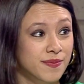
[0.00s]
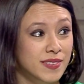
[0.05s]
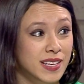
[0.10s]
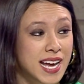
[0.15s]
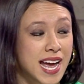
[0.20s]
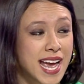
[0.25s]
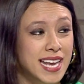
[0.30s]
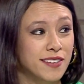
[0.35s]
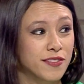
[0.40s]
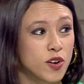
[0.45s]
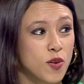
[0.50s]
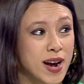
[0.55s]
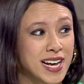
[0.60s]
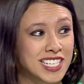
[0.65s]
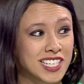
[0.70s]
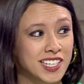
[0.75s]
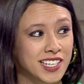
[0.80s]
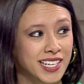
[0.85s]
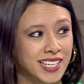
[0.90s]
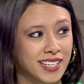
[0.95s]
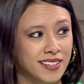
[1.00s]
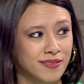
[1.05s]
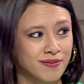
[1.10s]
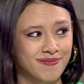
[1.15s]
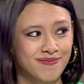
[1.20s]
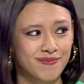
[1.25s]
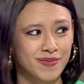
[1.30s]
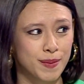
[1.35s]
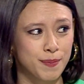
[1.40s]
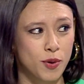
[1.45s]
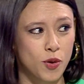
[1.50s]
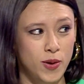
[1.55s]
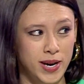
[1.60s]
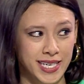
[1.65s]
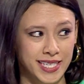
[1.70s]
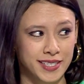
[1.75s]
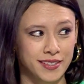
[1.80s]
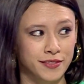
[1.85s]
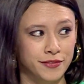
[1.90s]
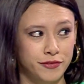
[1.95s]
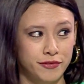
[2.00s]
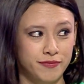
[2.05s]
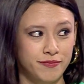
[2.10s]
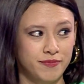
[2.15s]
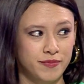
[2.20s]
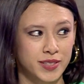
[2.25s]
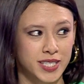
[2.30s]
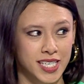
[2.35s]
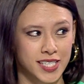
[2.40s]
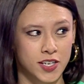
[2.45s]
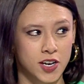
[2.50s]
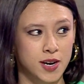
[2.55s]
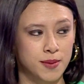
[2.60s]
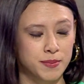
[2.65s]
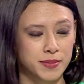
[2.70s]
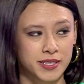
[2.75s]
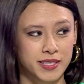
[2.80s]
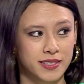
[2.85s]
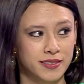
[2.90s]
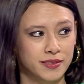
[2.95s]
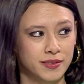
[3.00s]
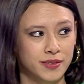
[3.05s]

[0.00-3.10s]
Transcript: kind of questioning the point of sitcoms.